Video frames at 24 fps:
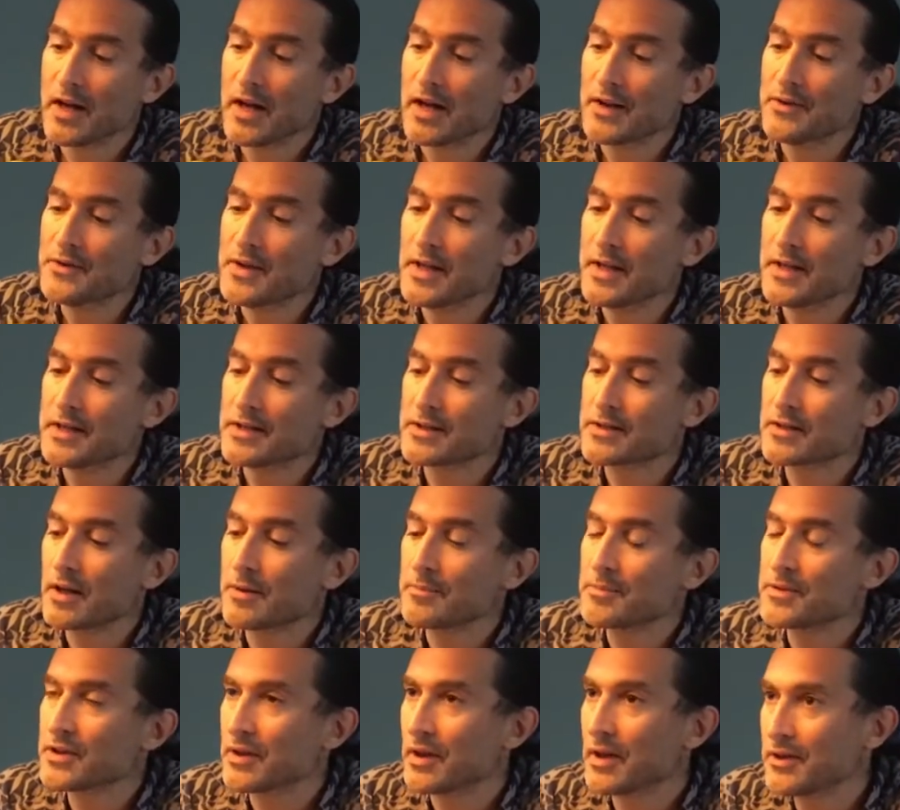And then it's
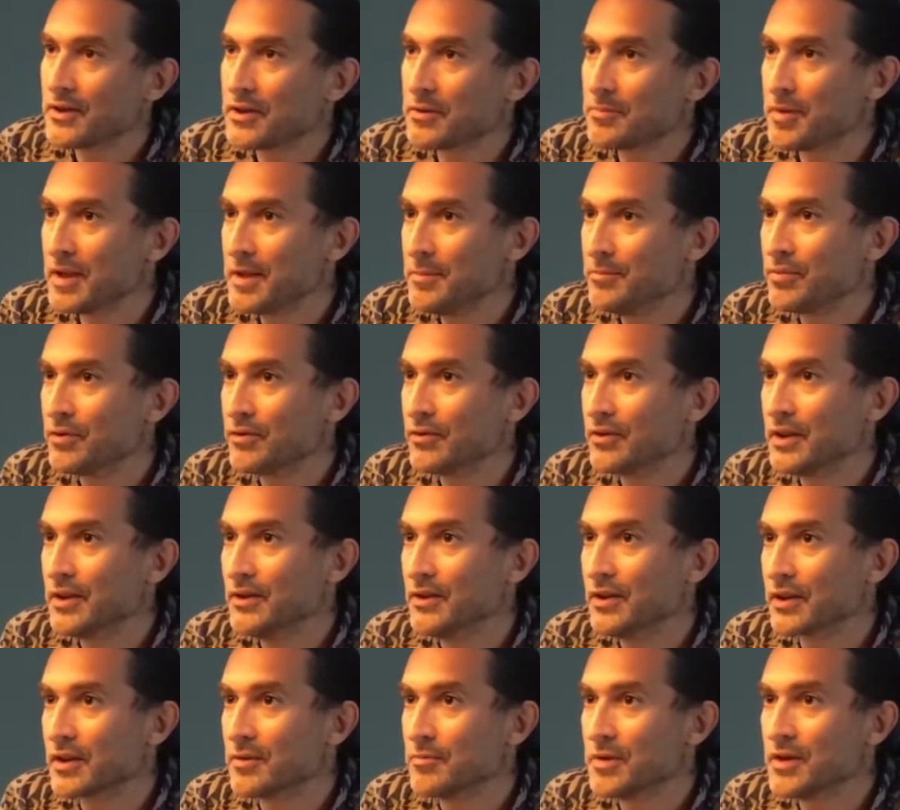up to other people
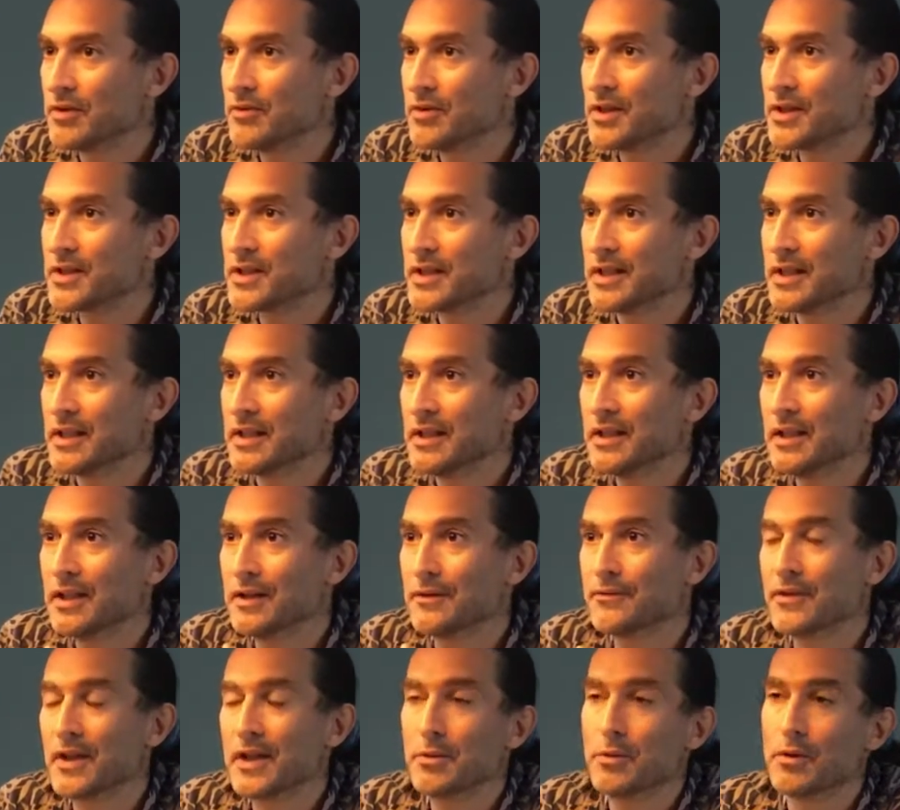in the community
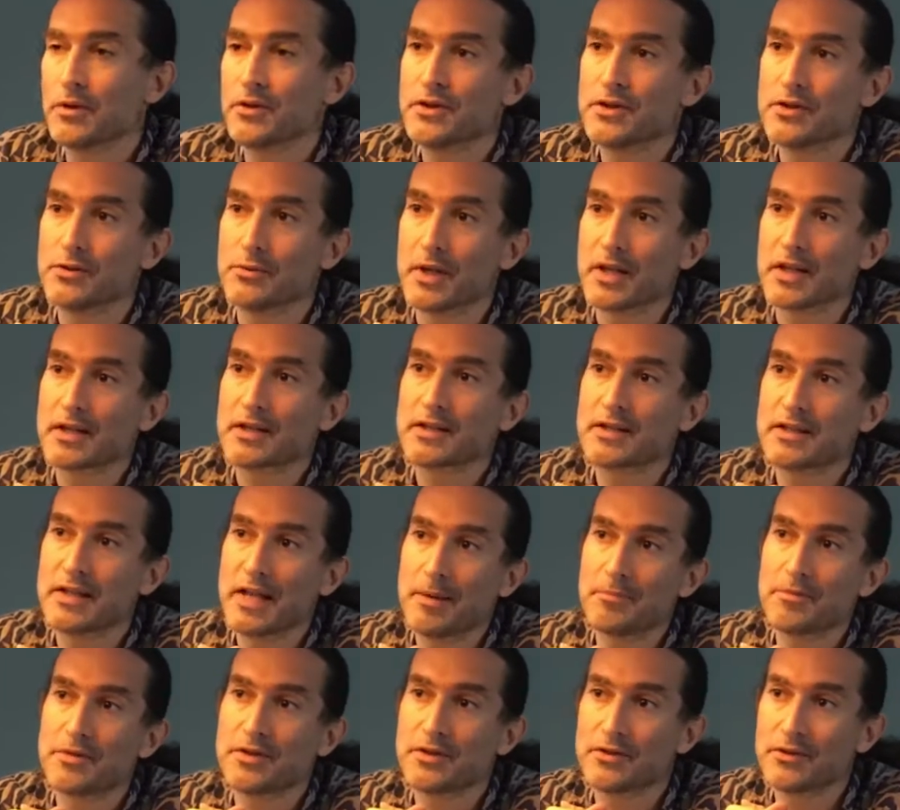if they want to
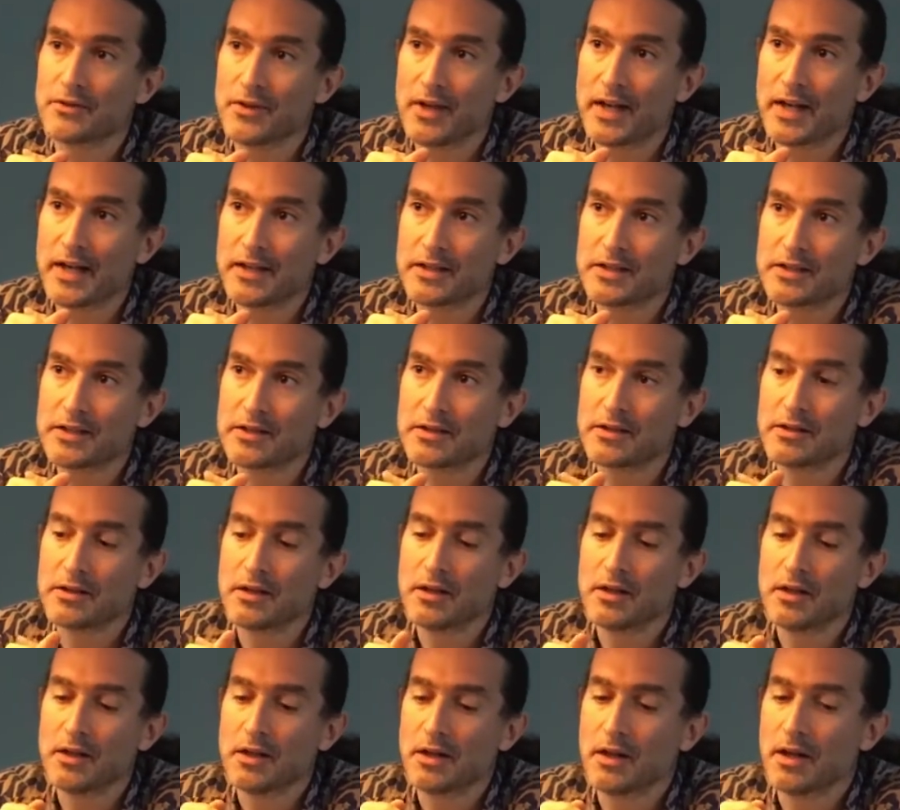accept that
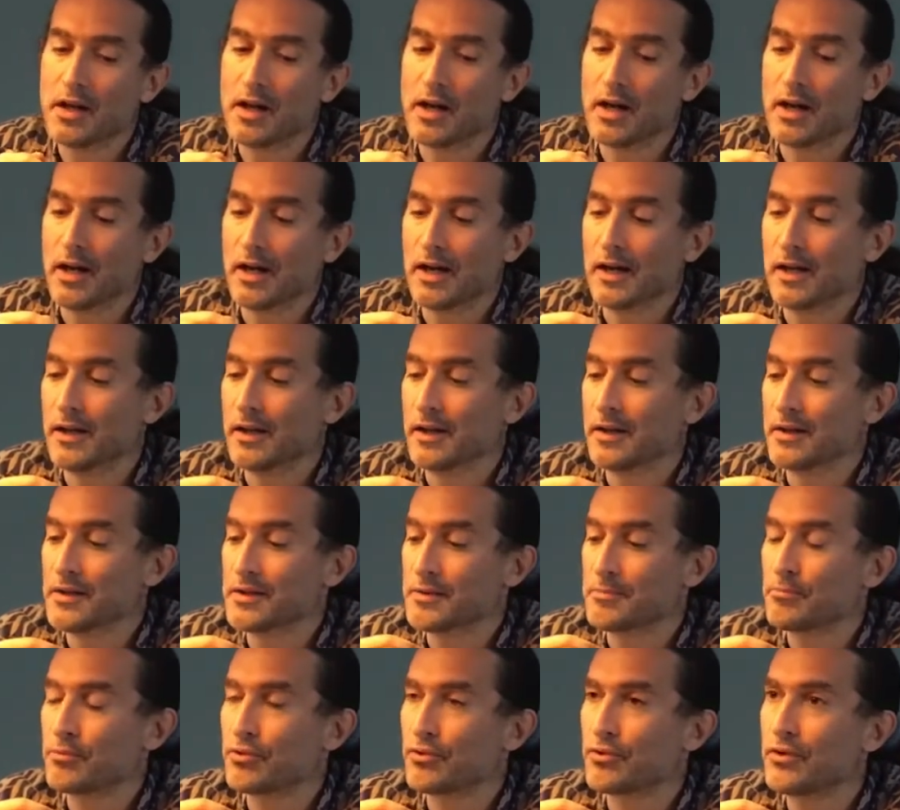
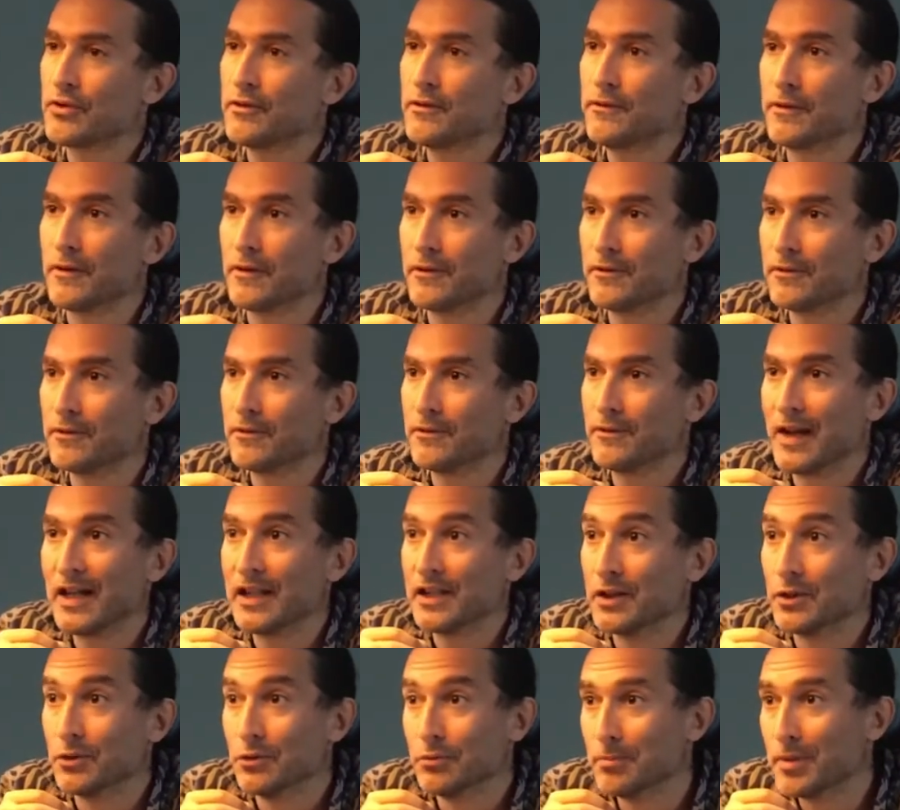proof of
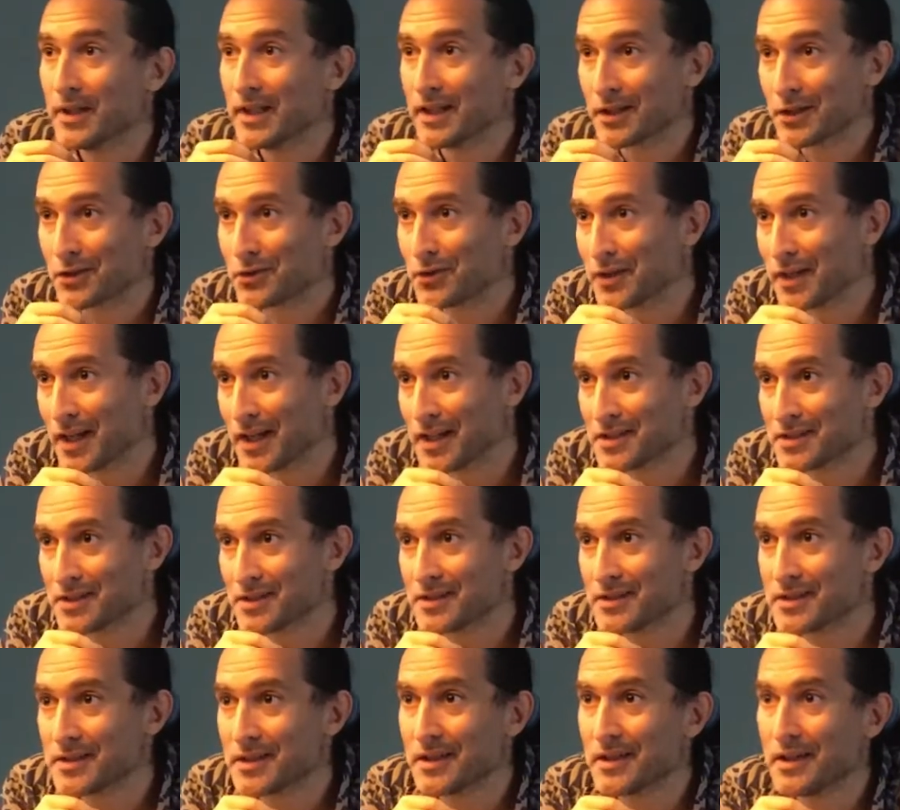value being
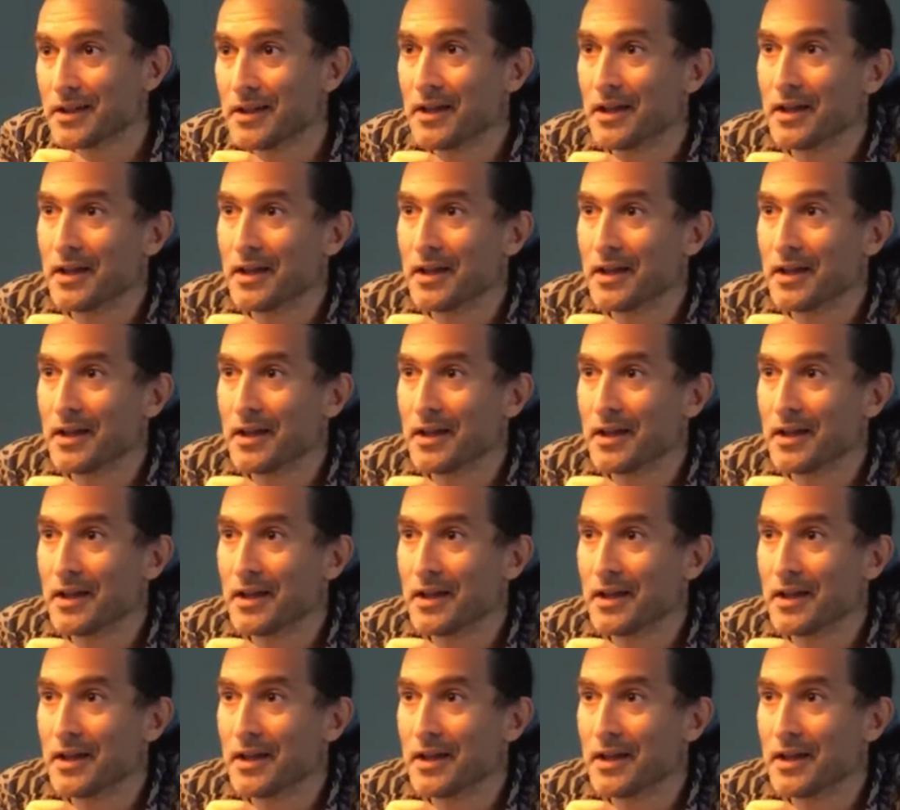created